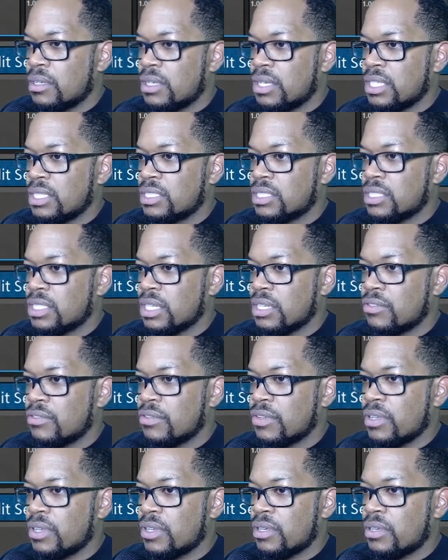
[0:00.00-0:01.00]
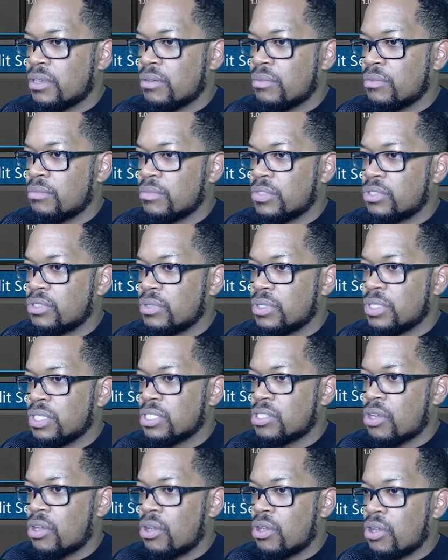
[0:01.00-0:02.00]
instead of doing this
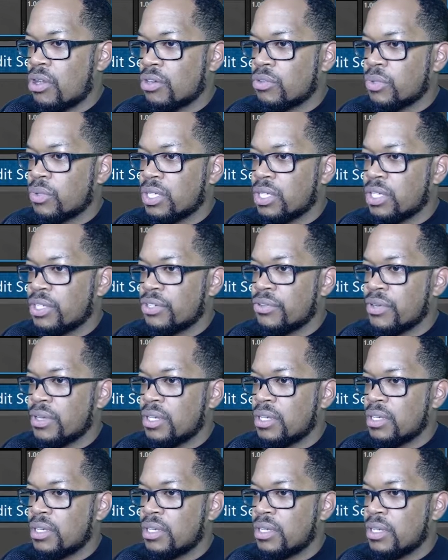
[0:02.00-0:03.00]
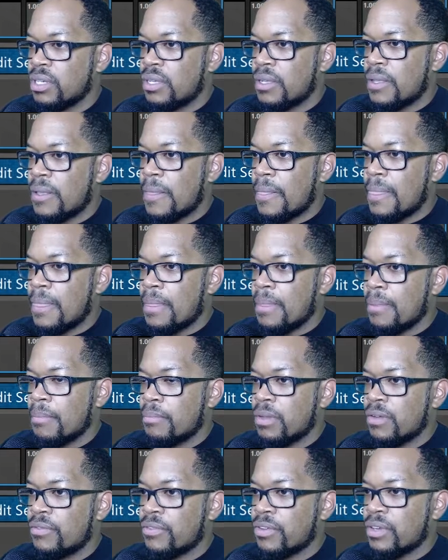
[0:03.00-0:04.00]
hard 100.
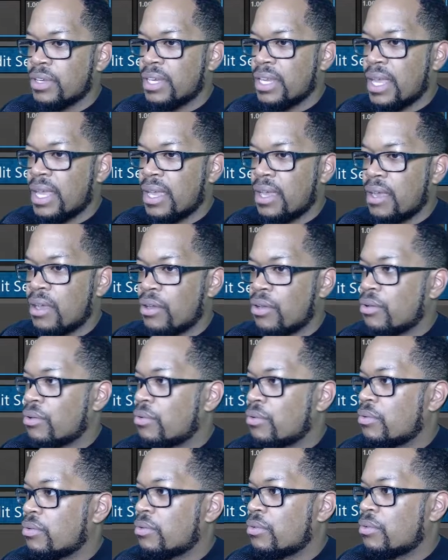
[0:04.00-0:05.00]
But for now,